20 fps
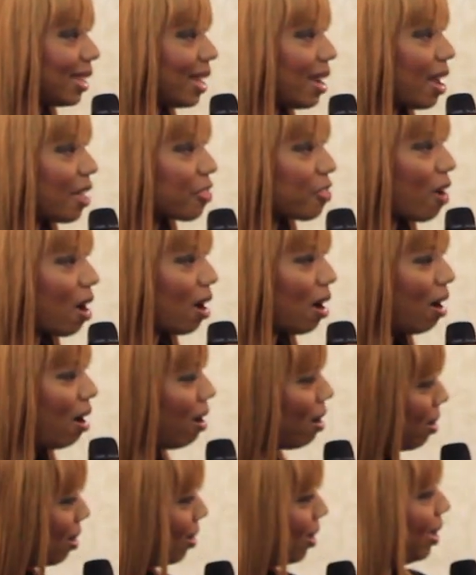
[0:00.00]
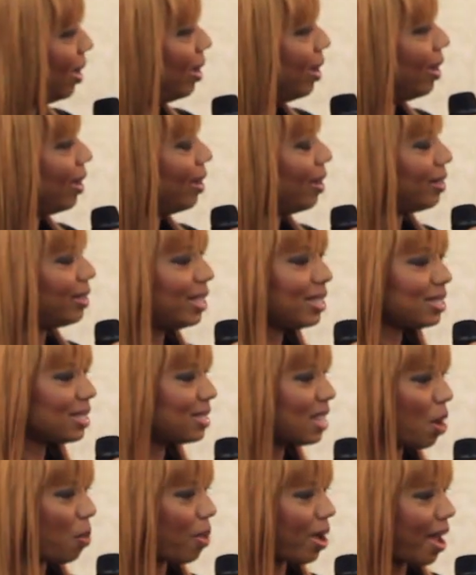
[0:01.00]
And I thought, this
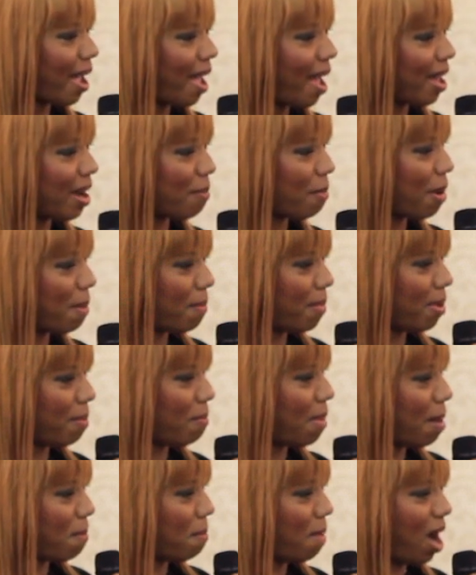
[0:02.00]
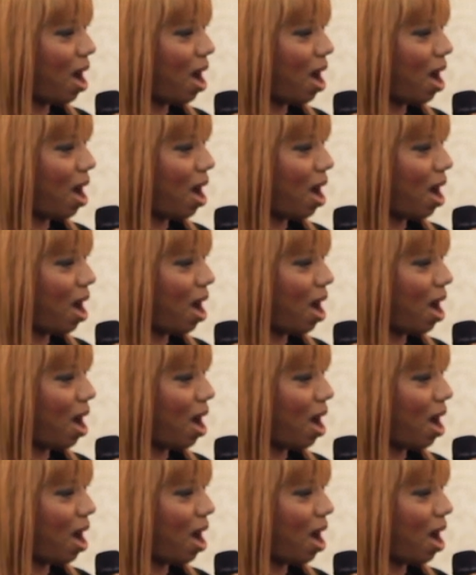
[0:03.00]
is not what I had in in my